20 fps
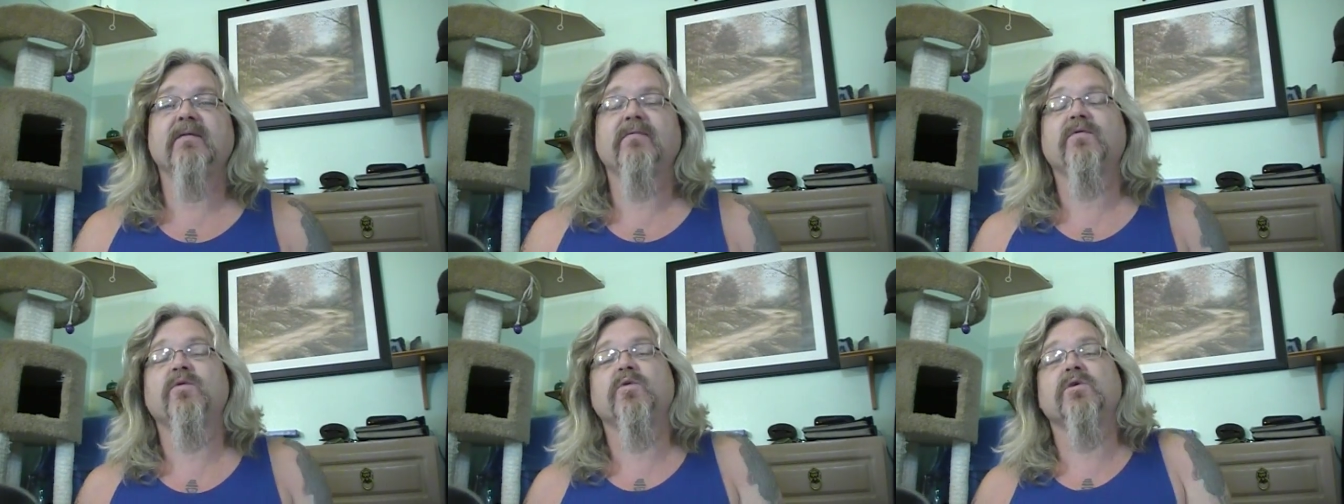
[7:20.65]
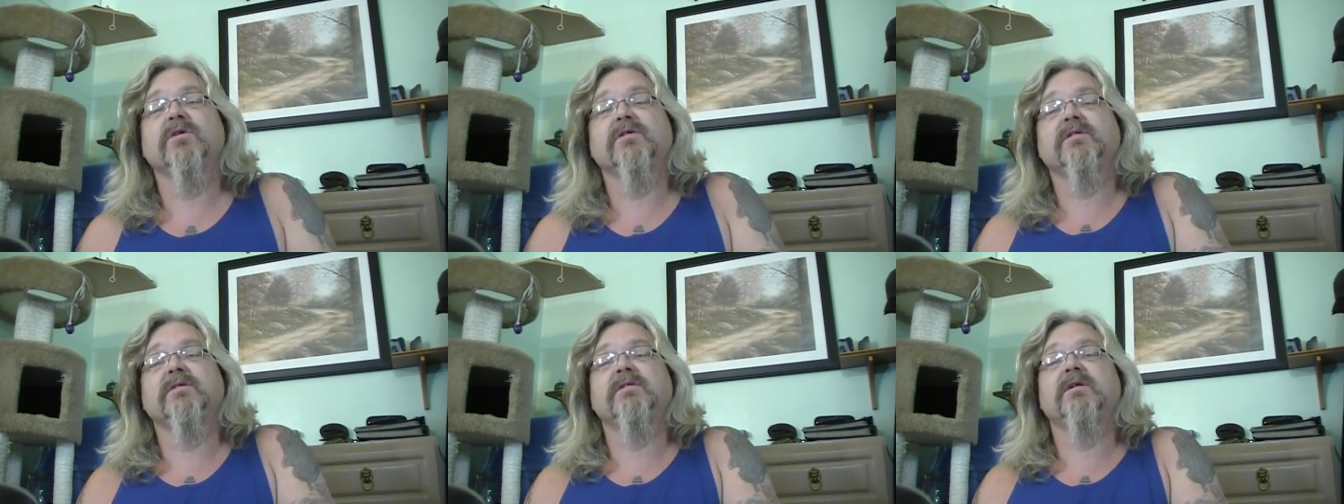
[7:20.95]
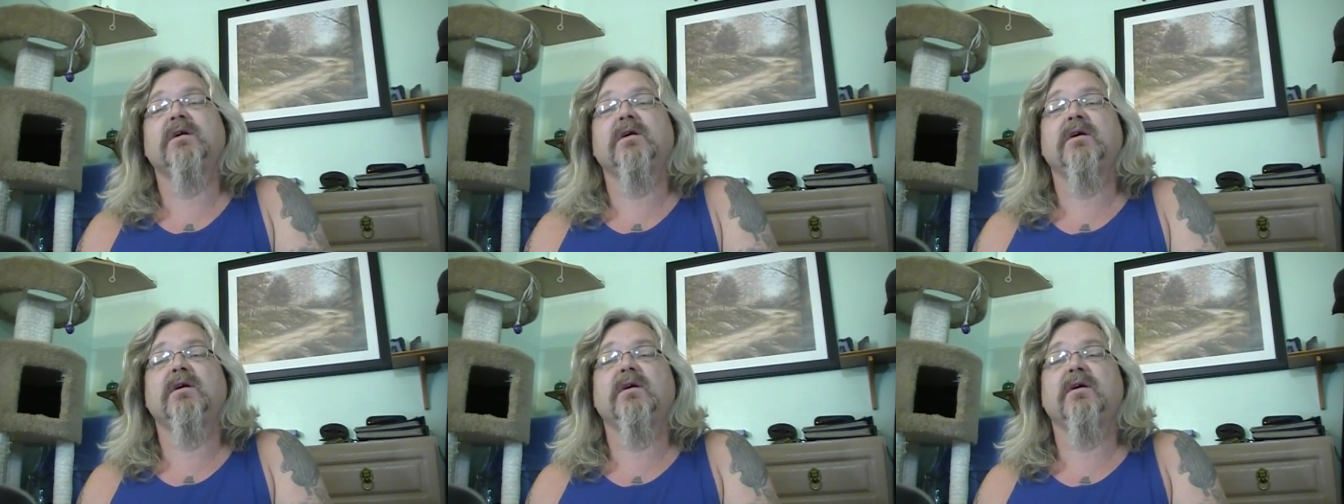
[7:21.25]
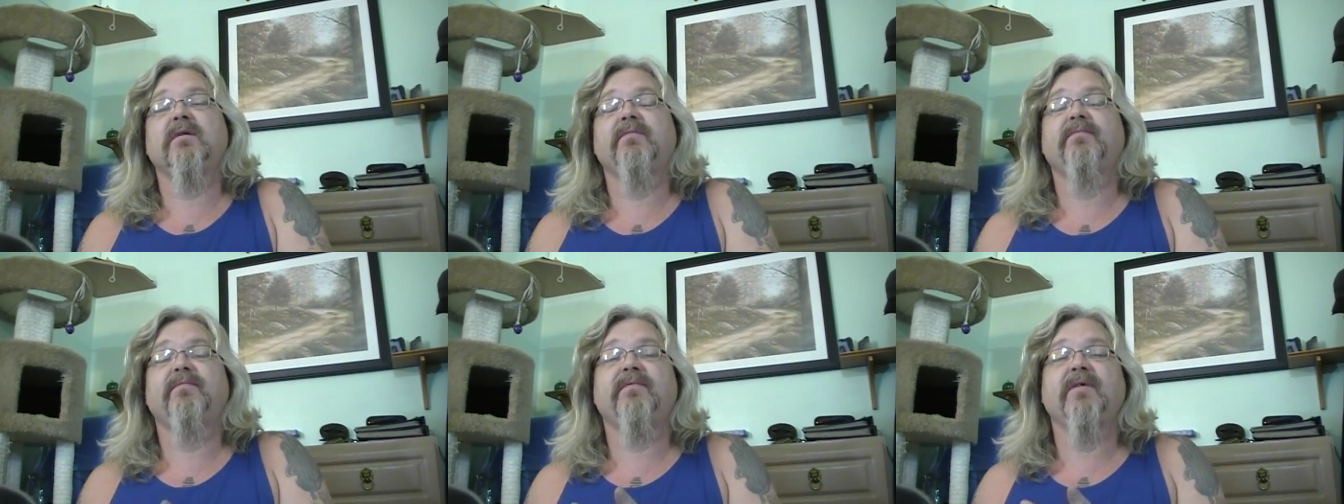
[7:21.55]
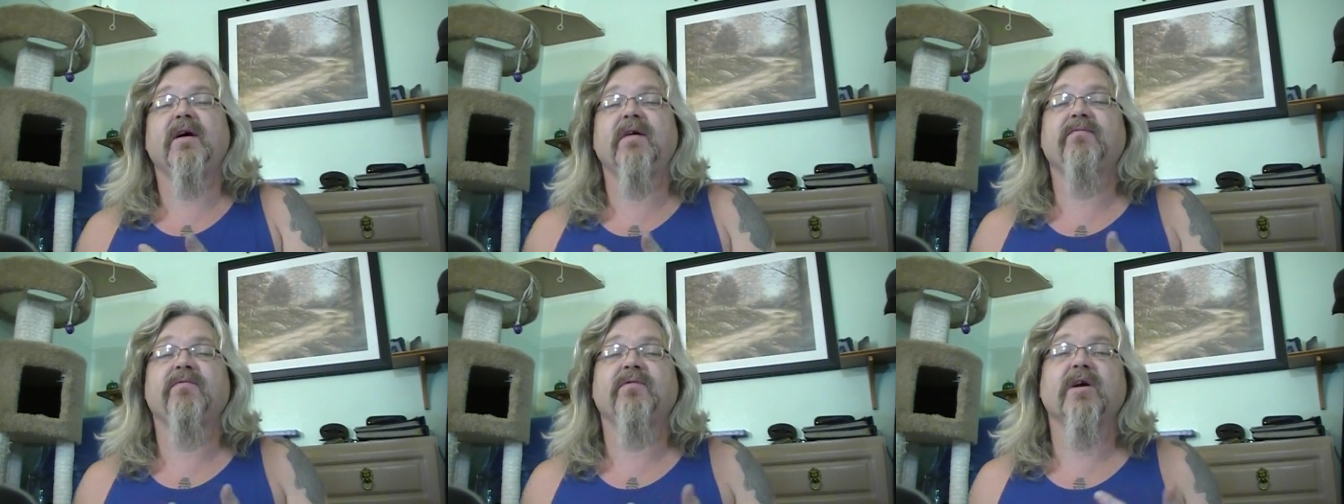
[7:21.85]
Of course, uh, if
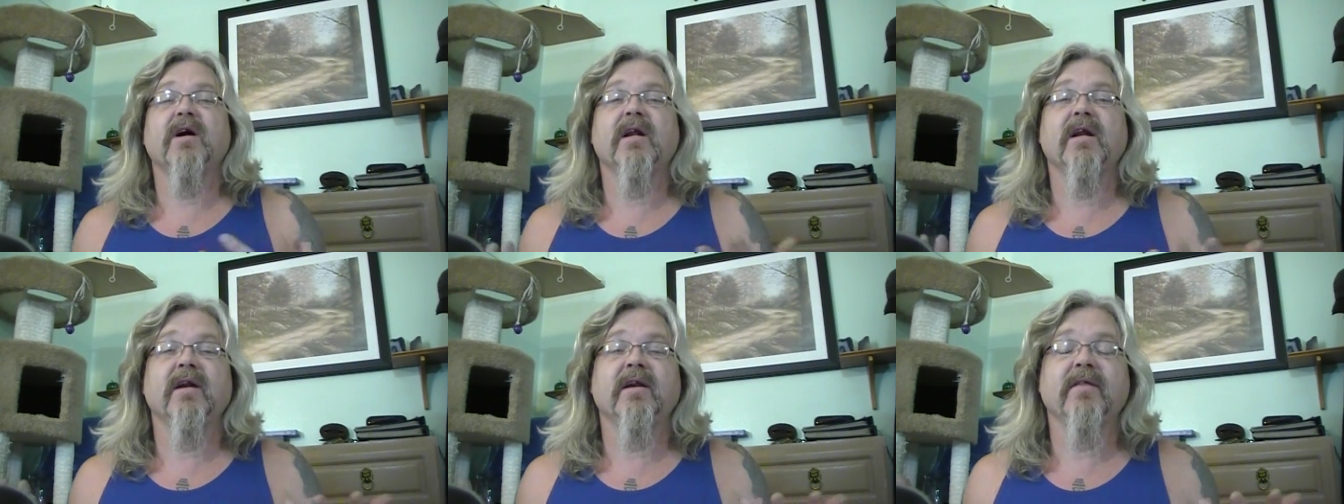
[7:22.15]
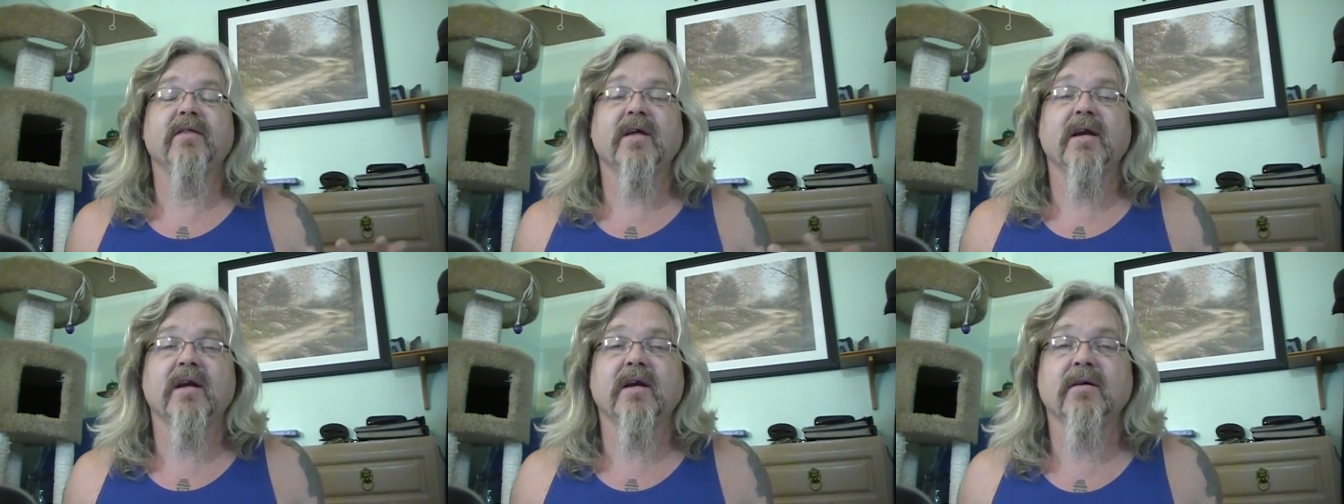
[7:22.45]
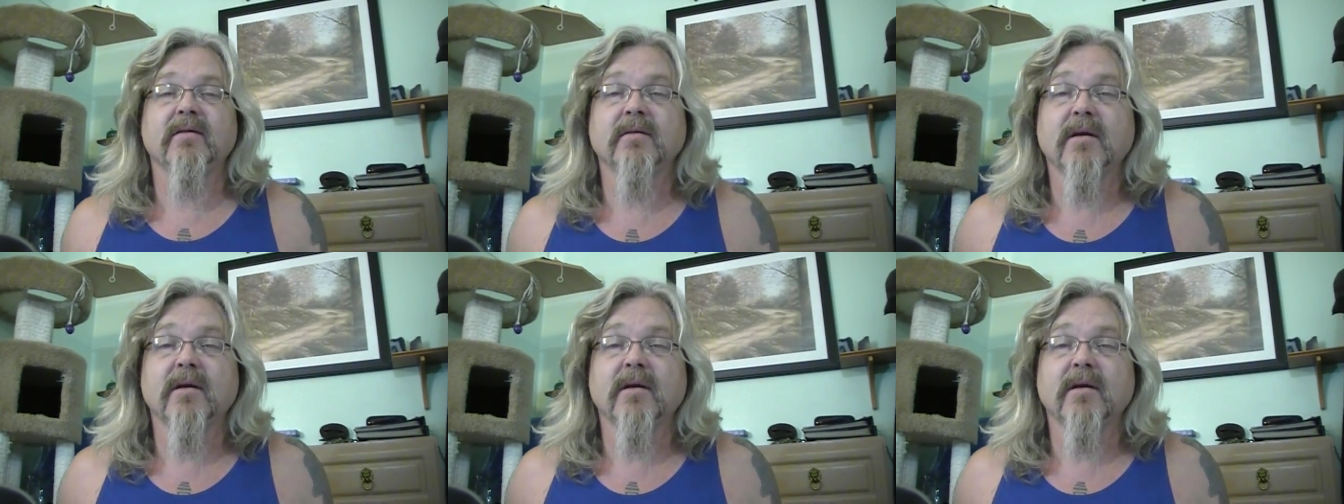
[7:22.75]
I forgot anything,